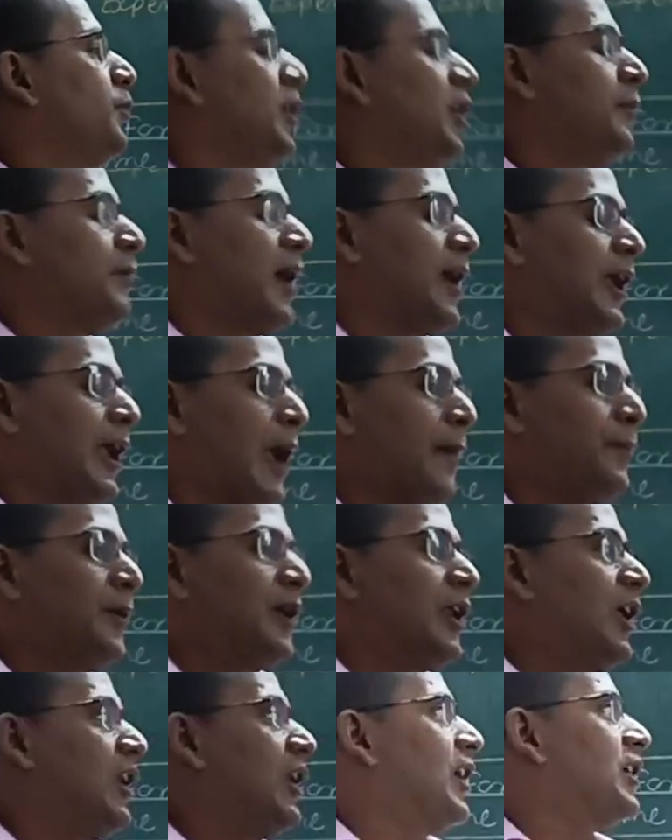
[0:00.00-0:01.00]
mean by
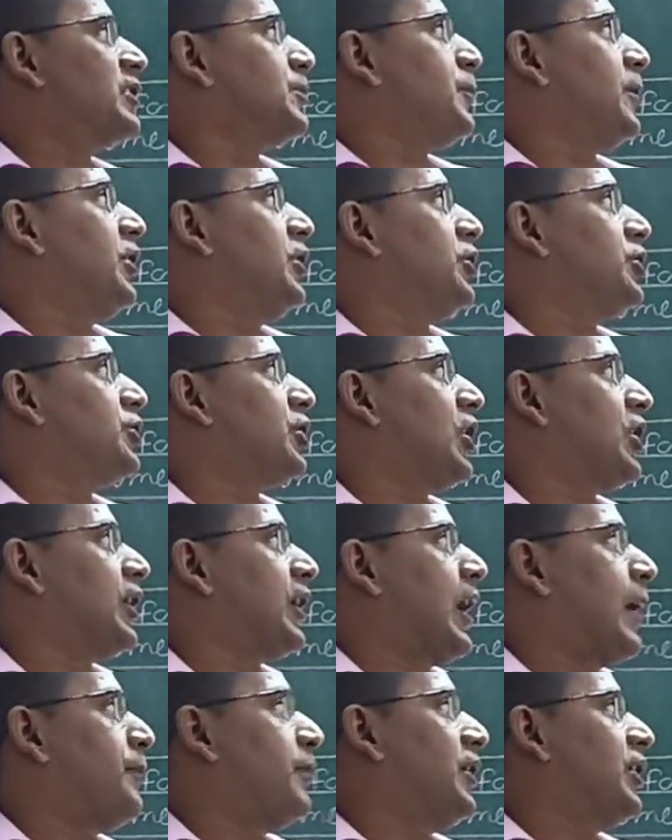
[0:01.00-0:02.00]
capital expenditure,
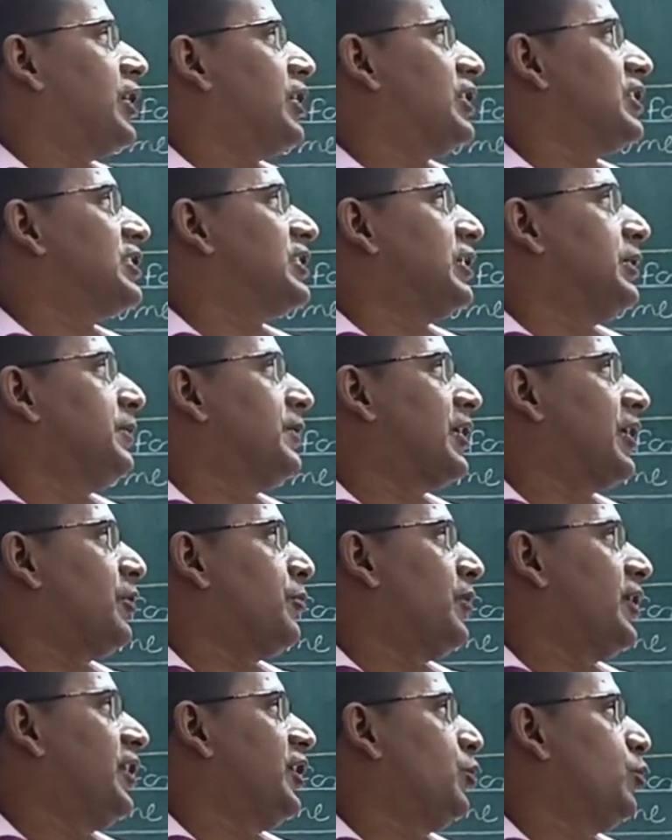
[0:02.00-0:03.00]
capital receipt,
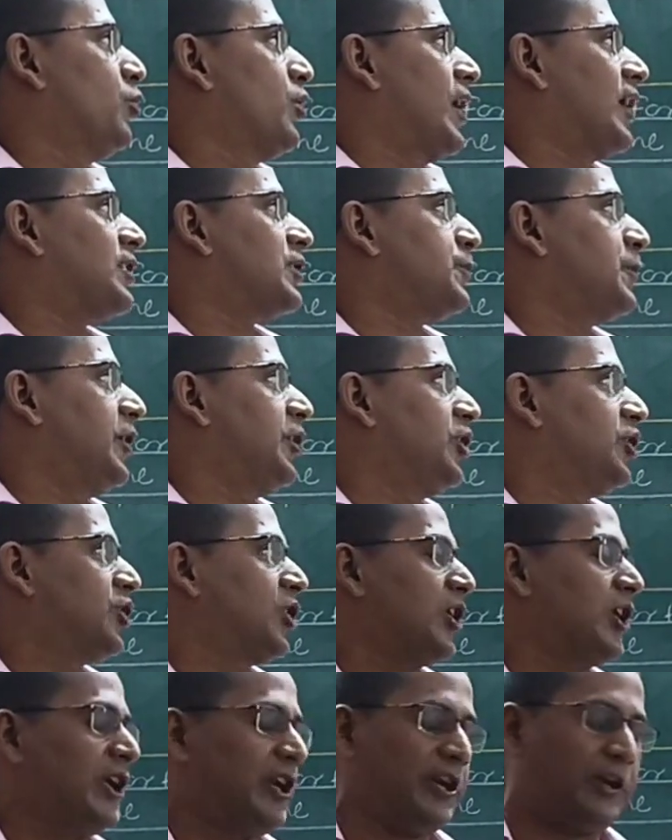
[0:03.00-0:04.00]
revenue
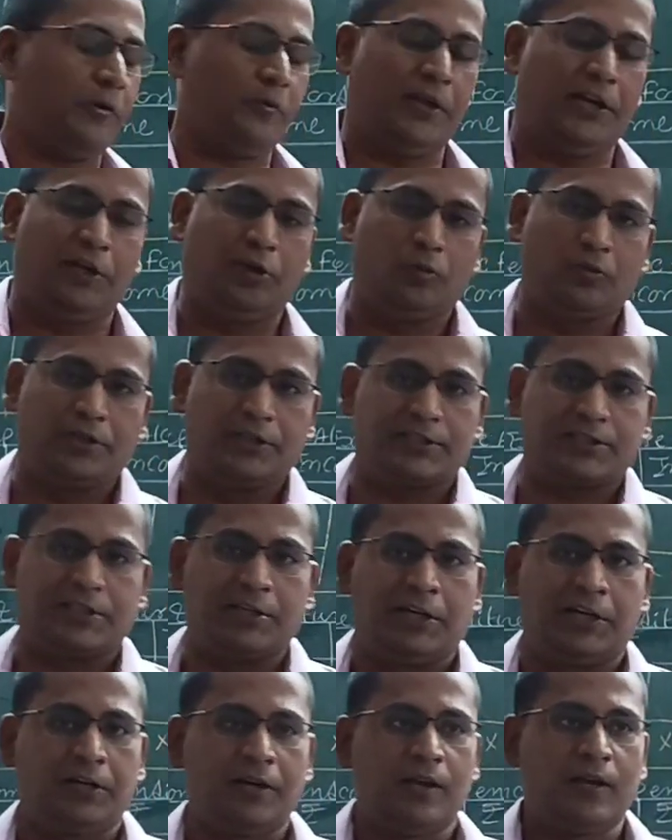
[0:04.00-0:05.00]
expenditure and revenue
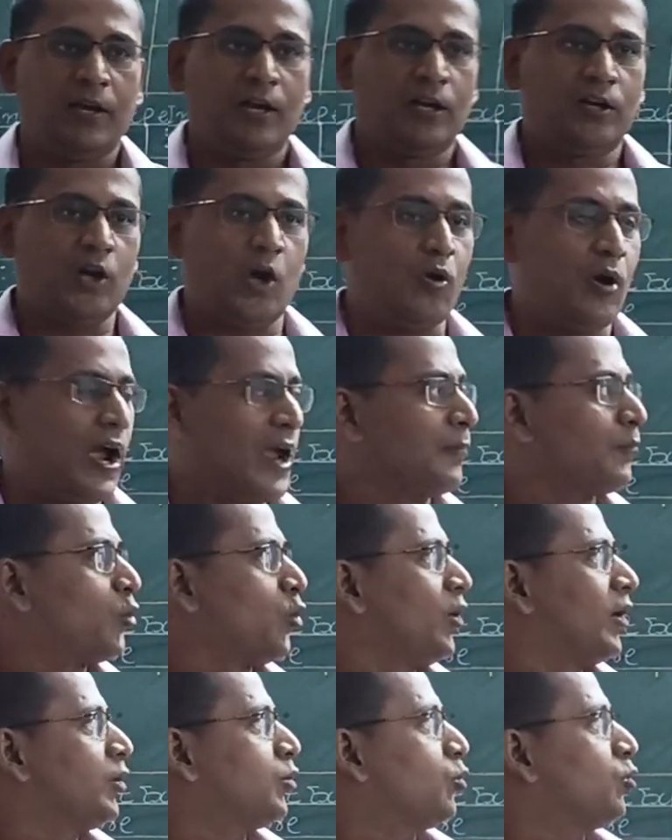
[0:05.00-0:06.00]
receipt. Now I am
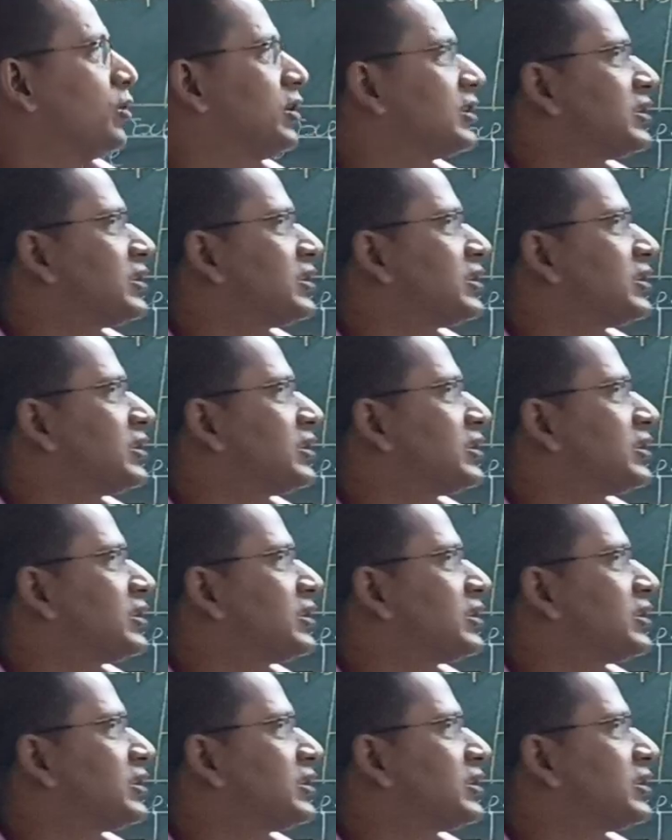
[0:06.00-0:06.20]
going to